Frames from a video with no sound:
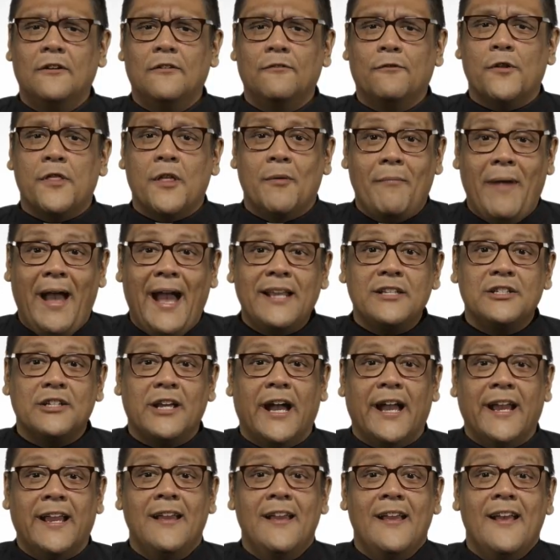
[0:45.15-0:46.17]
For the
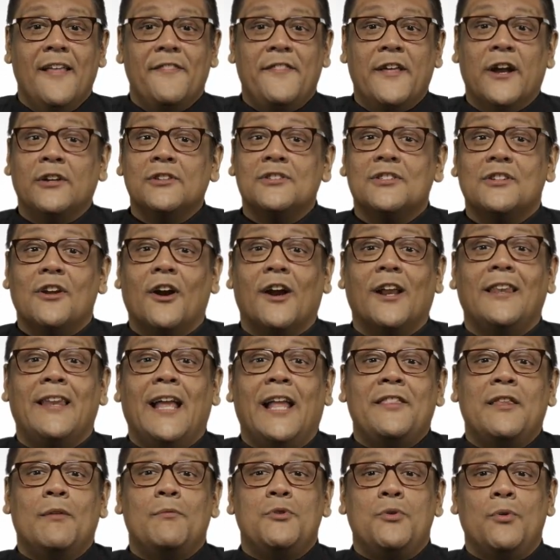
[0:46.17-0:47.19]
Magi, their star
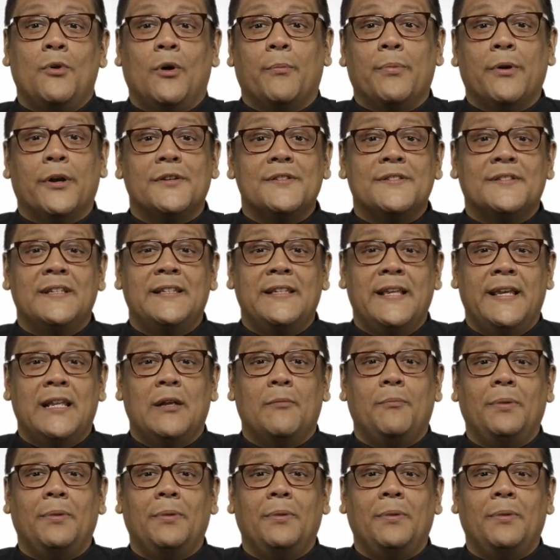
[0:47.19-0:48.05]
led them to a person in a